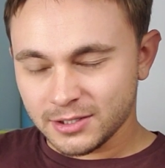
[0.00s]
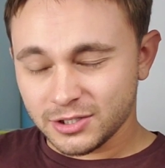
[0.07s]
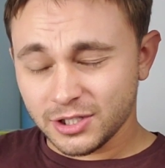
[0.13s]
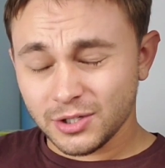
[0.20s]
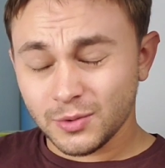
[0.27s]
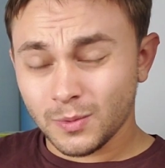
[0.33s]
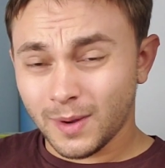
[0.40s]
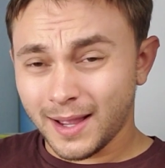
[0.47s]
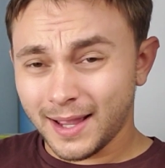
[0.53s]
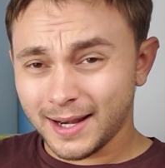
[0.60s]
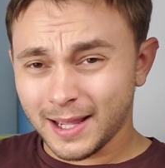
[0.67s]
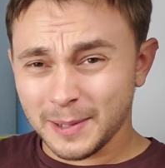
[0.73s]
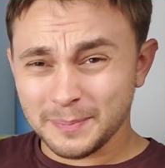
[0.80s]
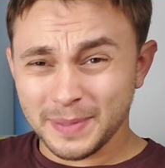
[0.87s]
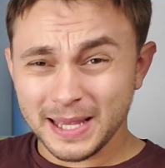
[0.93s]
Do you want
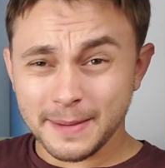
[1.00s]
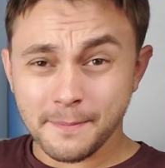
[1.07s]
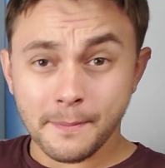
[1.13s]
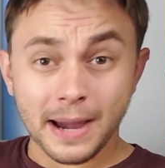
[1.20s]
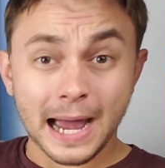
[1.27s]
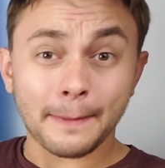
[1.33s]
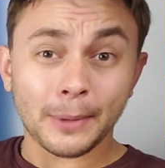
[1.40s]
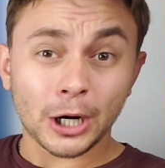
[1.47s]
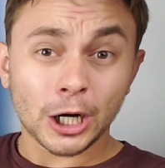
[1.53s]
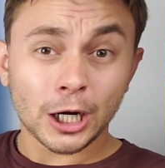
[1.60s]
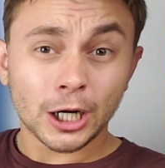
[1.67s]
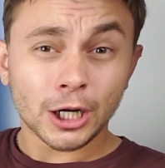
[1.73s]
a big bomber?